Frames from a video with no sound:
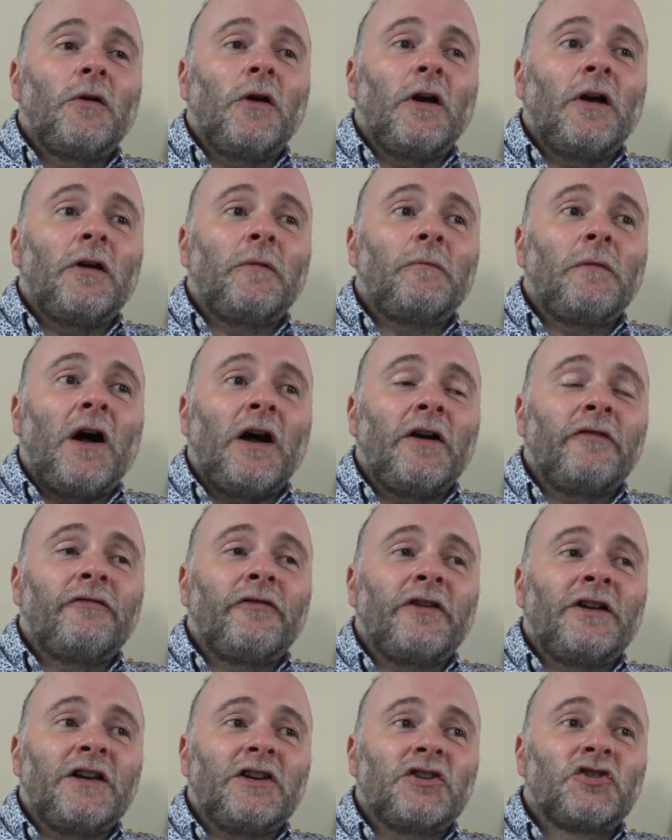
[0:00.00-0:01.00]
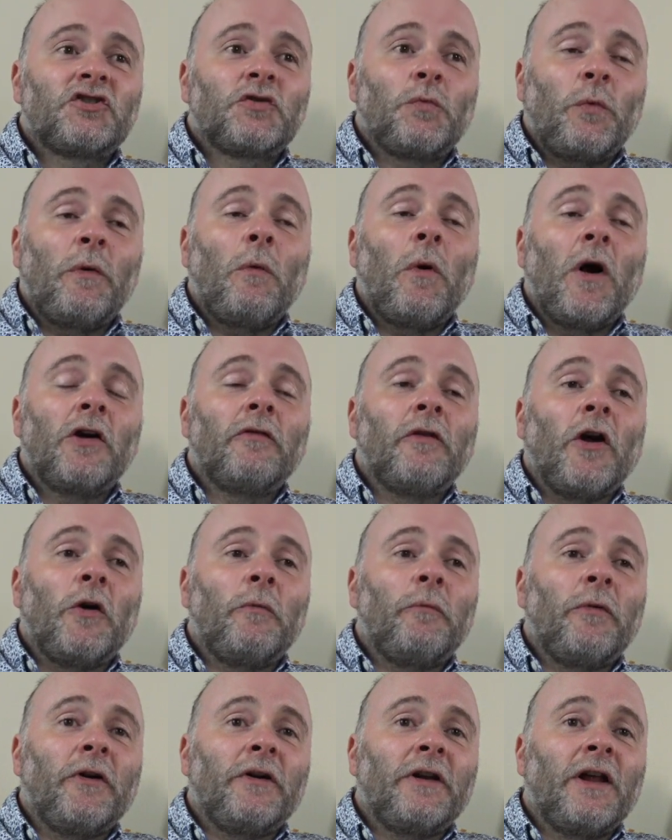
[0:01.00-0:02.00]
I finished, we were
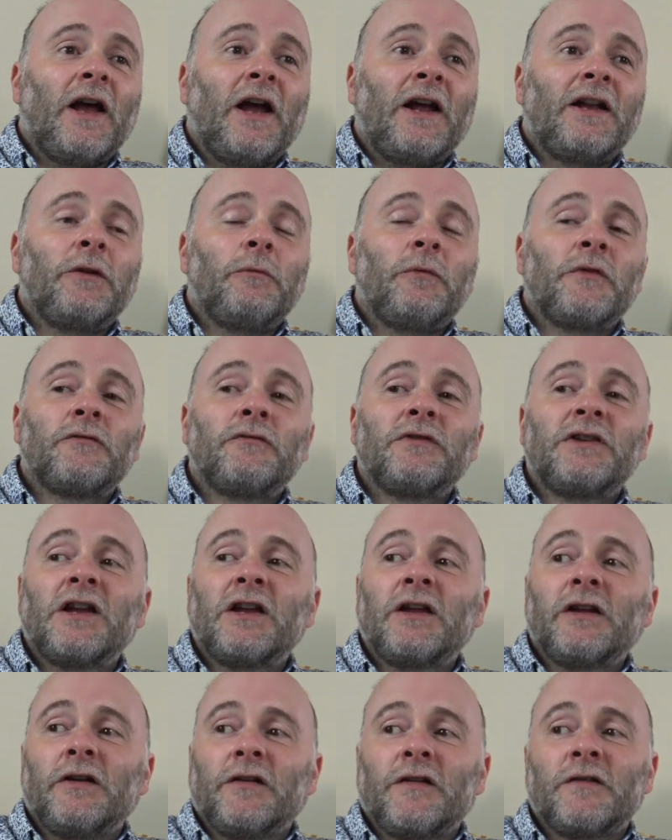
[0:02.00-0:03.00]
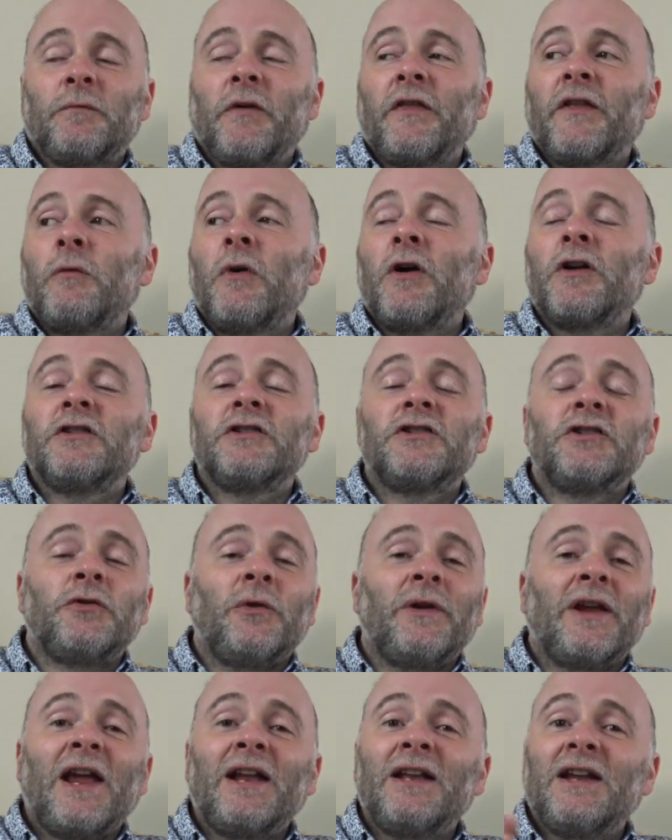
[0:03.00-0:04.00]
open and it was ridiculous, but they weren't
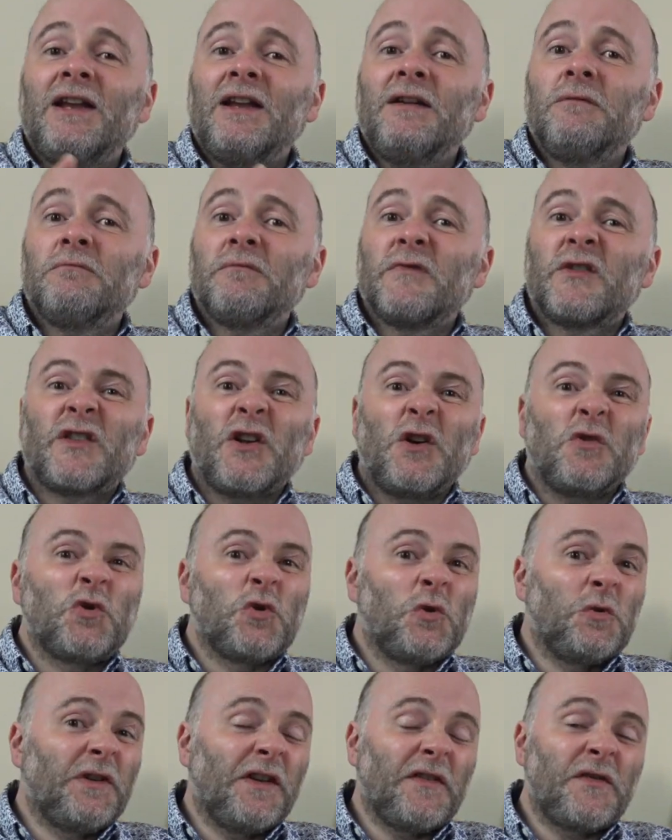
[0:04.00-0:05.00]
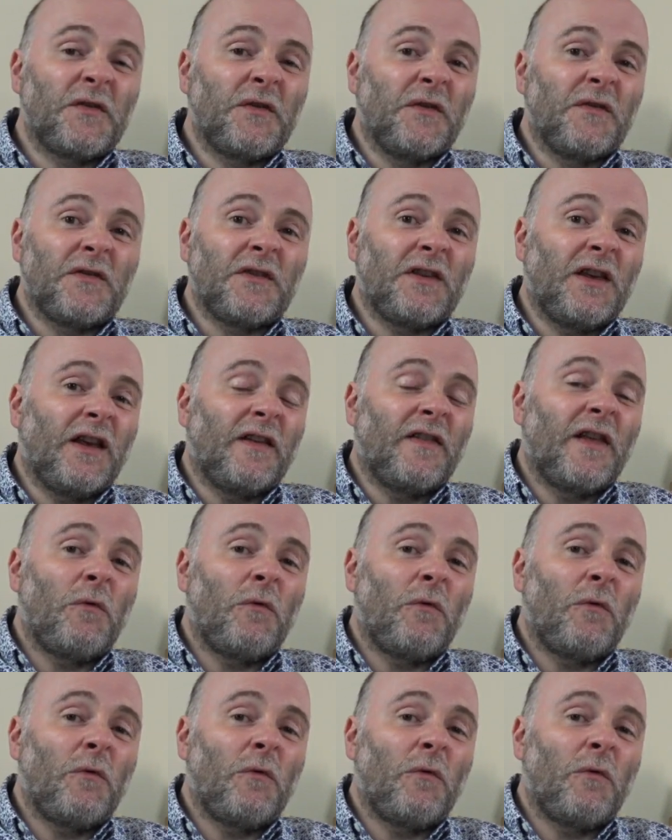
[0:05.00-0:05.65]
doing any social distancing.